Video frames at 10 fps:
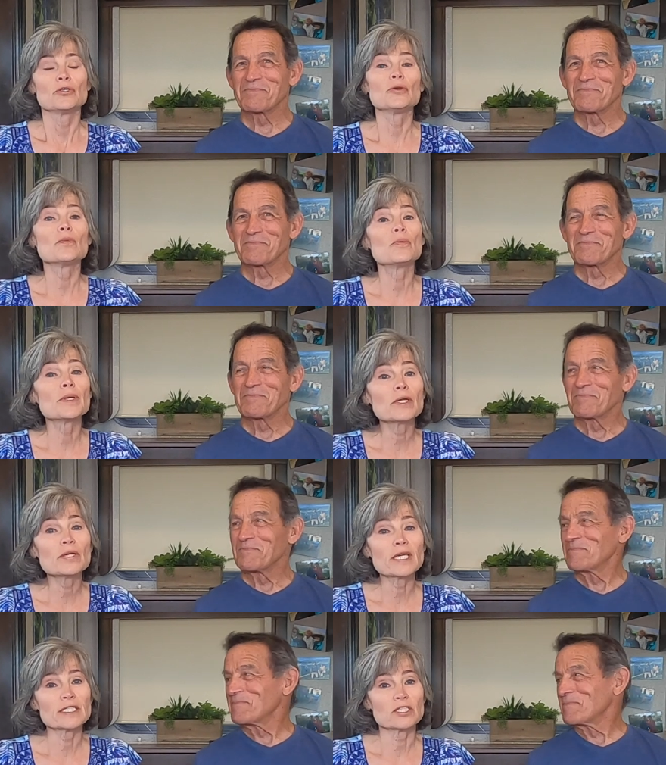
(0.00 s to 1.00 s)
Speaker 1: You
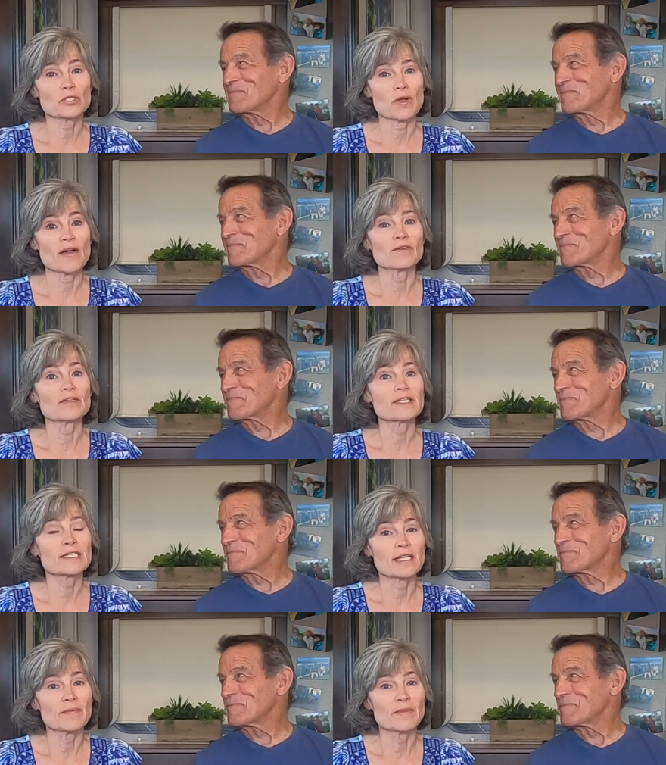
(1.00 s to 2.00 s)
will get to
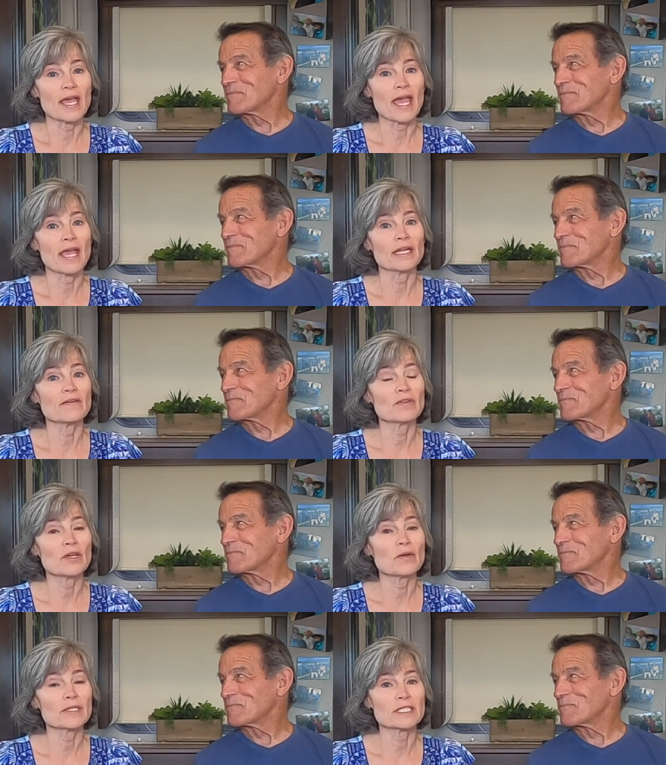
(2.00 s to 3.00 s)
travel someday, and
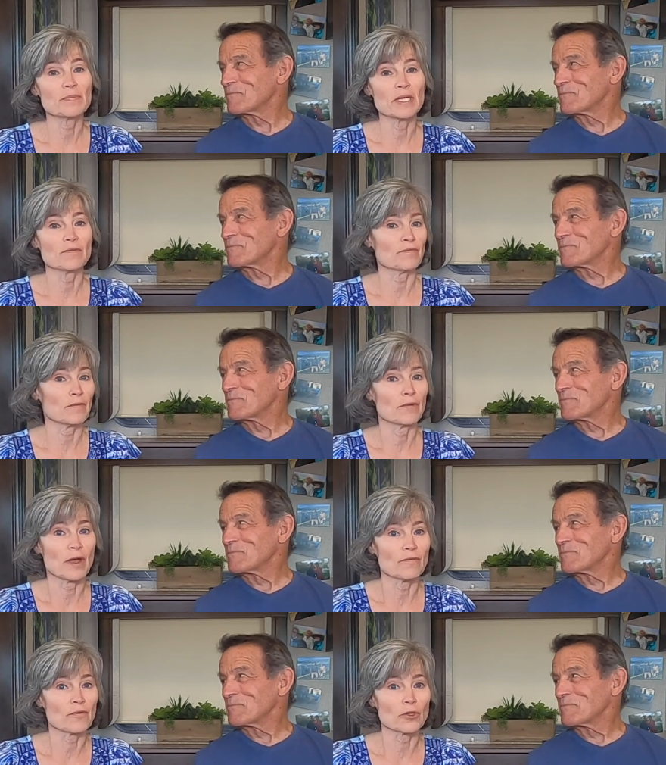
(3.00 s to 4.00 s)
even though it's been
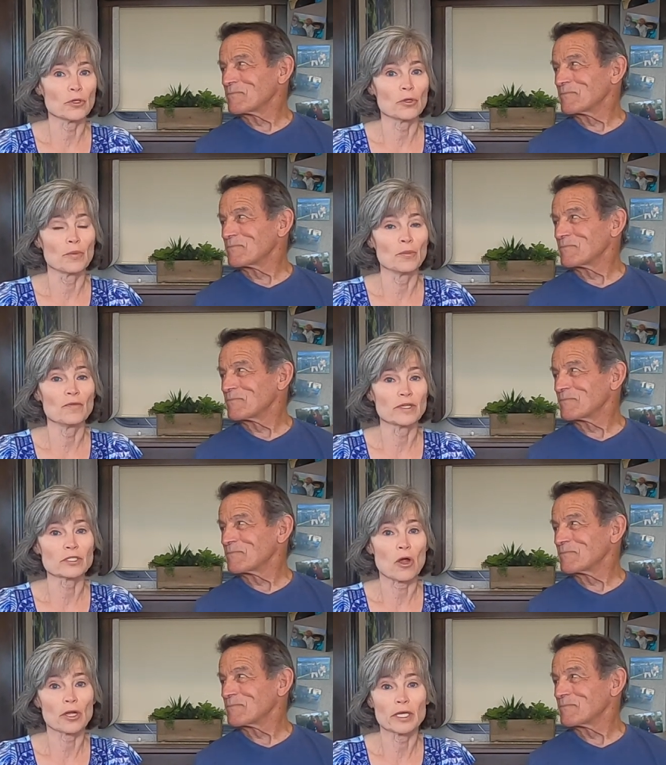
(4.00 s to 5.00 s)
for you a
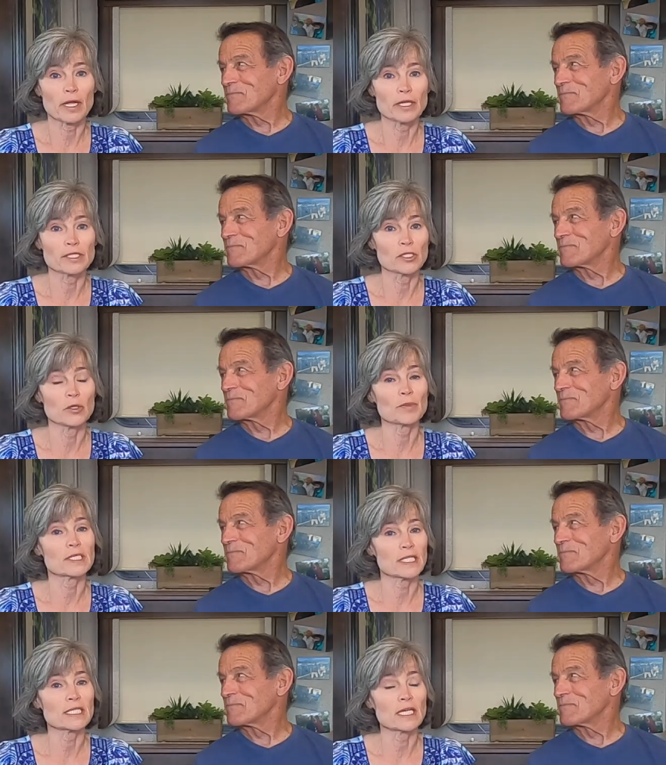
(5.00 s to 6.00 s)
moving target, I
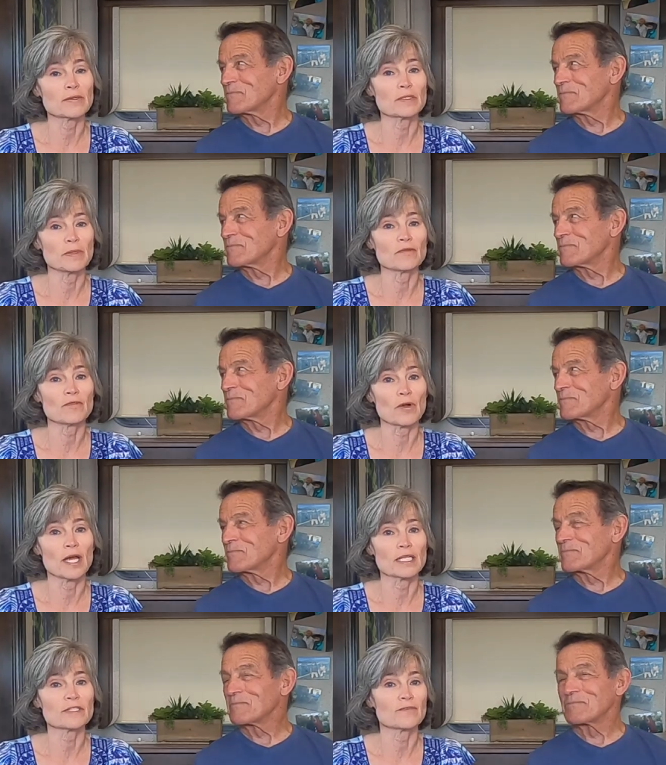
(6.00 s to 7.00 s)
assume, because that's how it's been
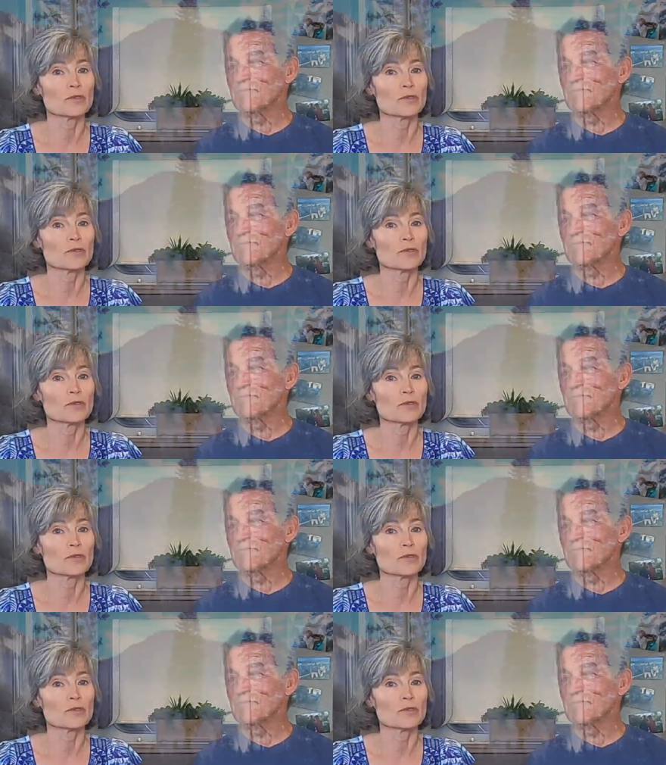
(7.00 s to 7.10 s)
for us.